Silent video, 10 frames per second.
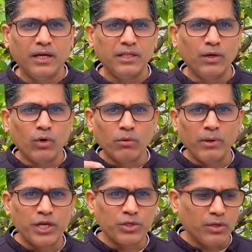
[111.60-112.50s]
They want to
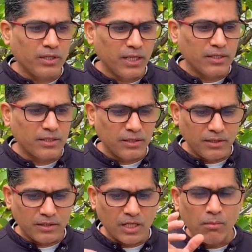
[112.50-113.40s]
make sure that
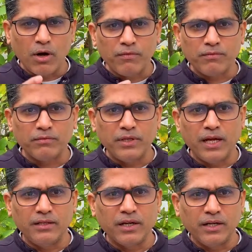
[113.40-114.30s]
some of
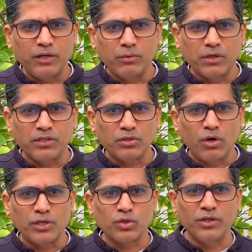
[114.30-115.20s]
their net worth is
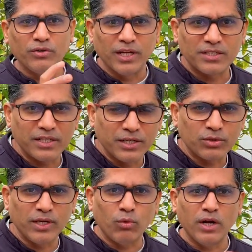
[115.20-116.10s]
also in real estate,
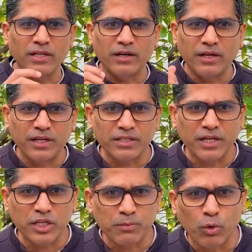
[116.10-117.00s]
so they want their real
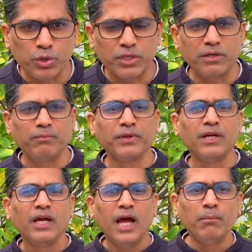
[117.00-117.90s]
estate exposure.
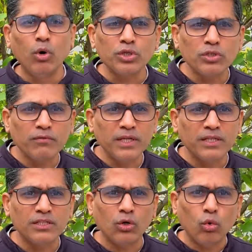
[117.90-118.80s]
And most of
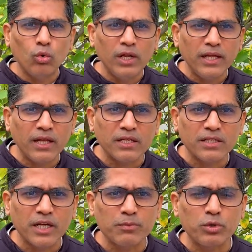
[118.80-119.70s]
these, the only real
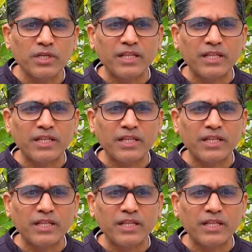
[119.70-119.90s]
estate exposure